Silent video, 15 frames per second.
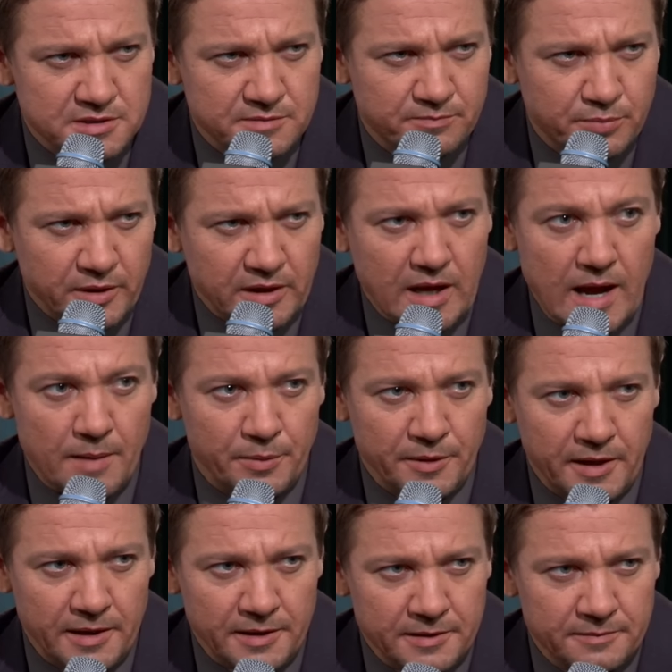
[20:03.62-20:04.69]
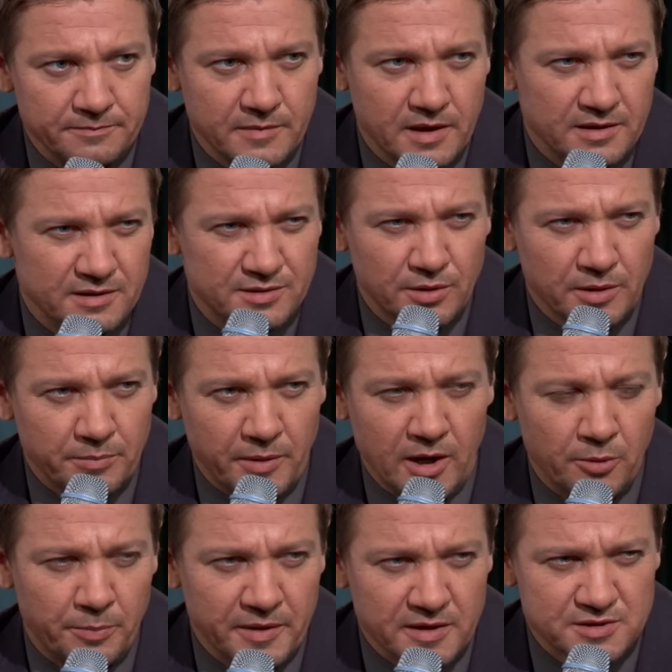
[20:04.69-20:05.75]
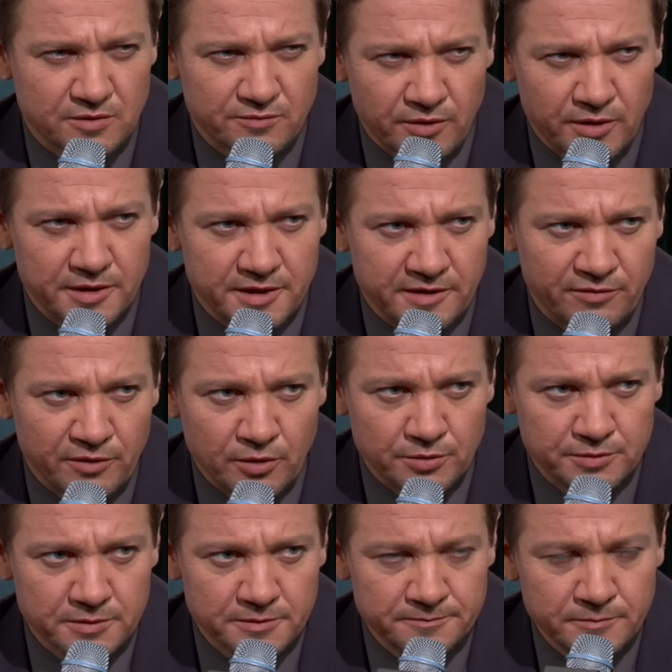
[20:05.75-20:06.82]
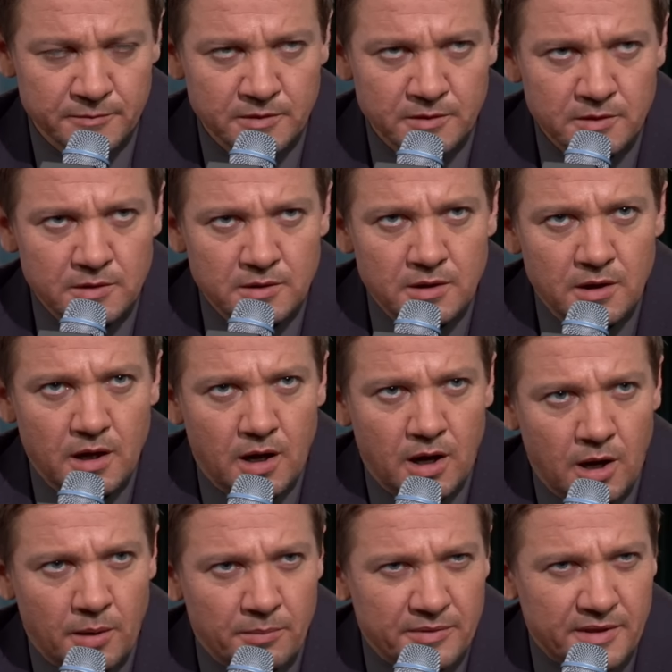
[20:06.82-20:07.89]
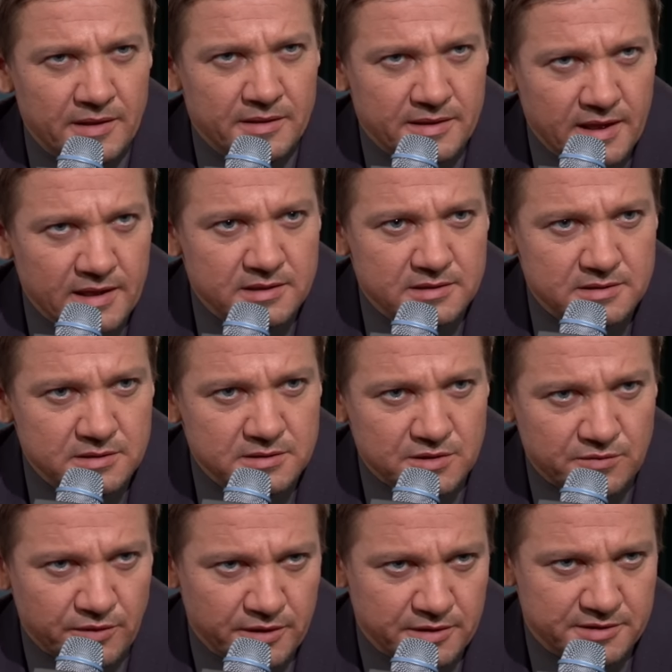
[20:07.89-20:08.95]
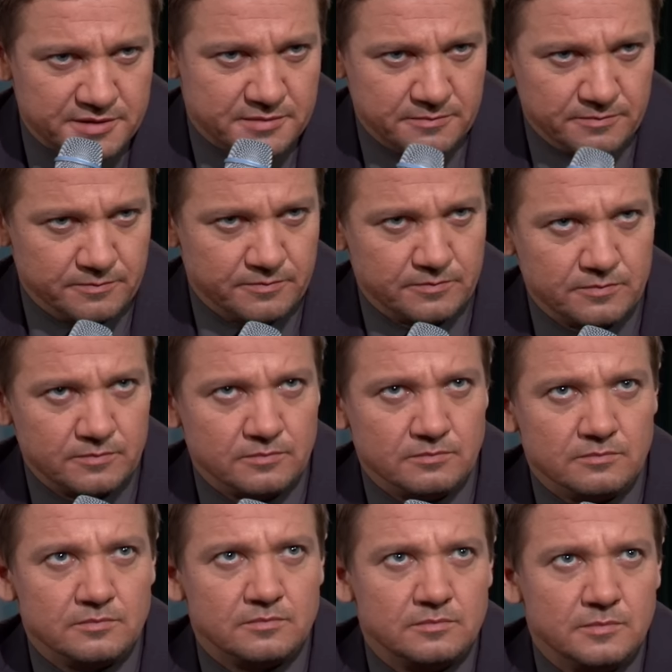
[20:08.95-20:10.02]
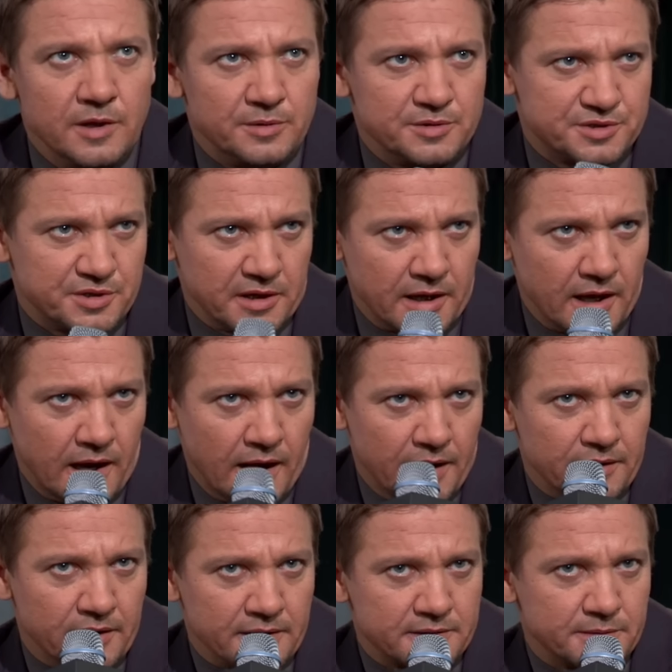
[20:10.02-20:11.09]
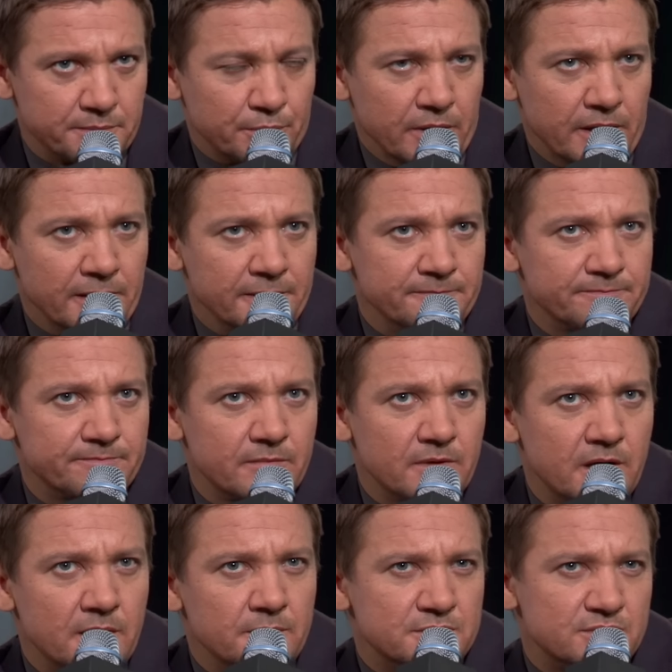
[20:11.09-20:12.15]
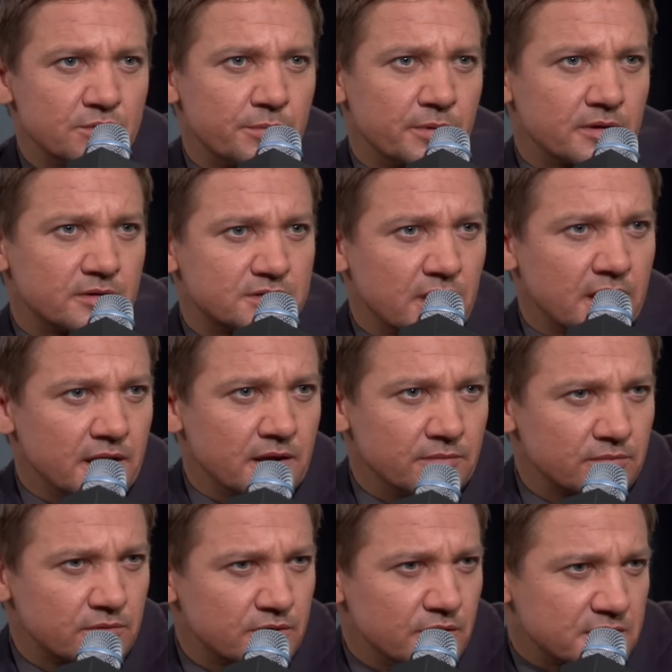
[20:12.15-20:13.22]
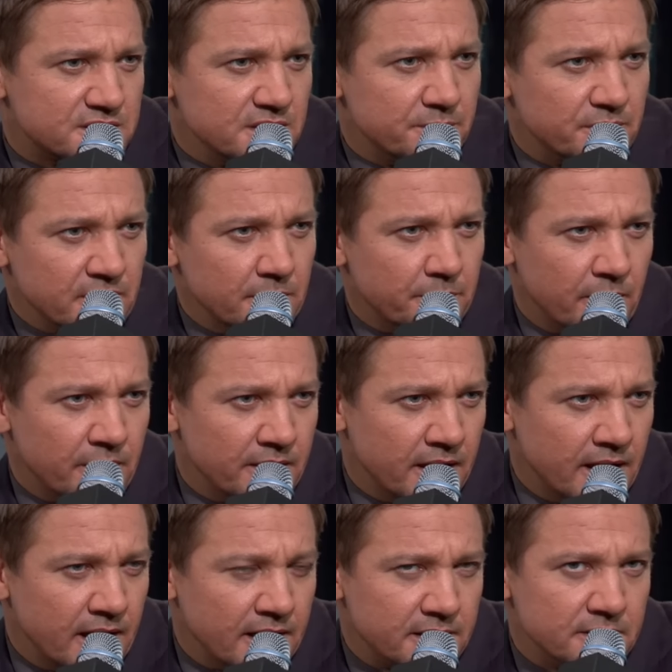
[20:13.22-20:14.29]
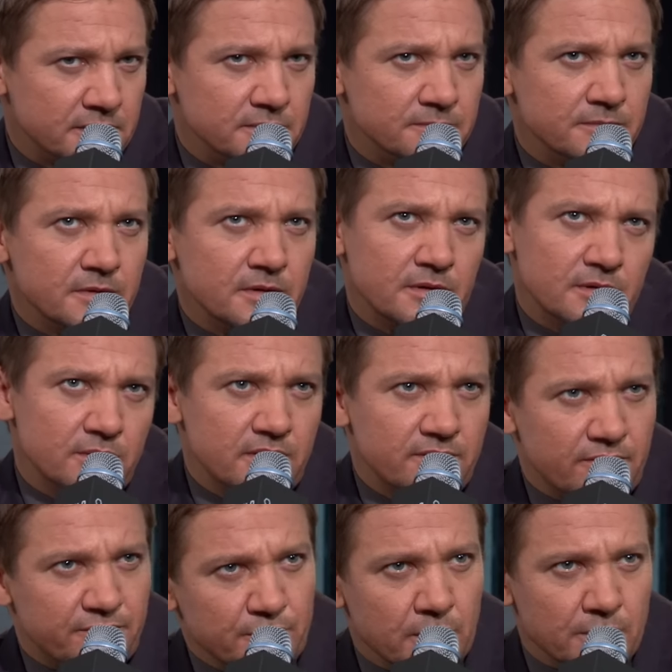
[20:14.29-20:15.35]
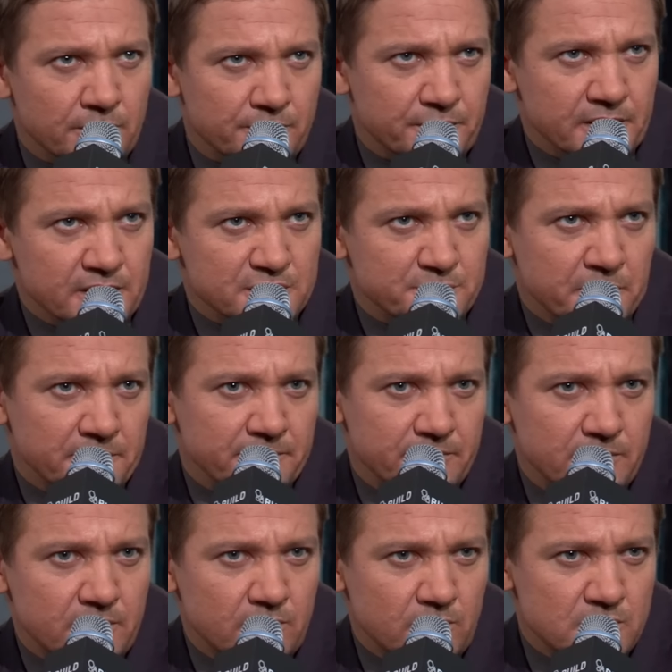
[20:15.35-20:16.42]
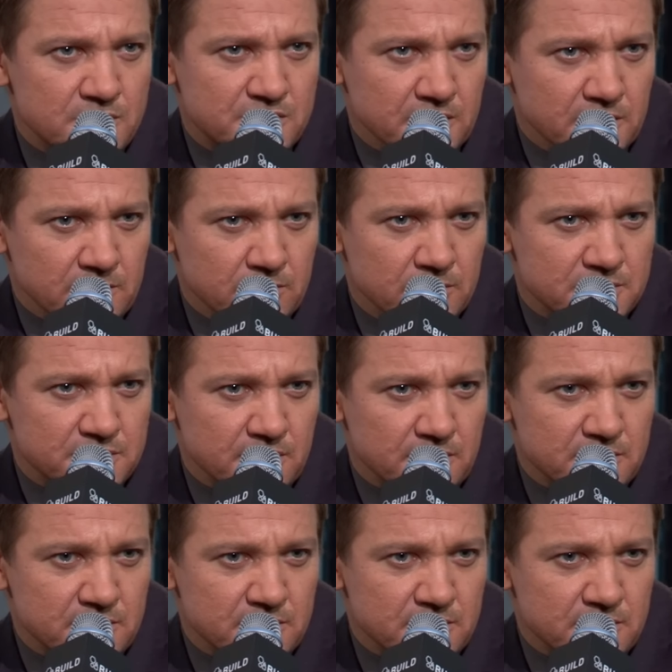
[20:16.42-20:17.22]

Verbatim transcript: It's pretty complicated, and doing biopics are very difficult. Um, that that is a very interesting guy I'd like to play. Um, so we've been trying to cook something up on that, and we have a few other things, but we'll see. We'll see.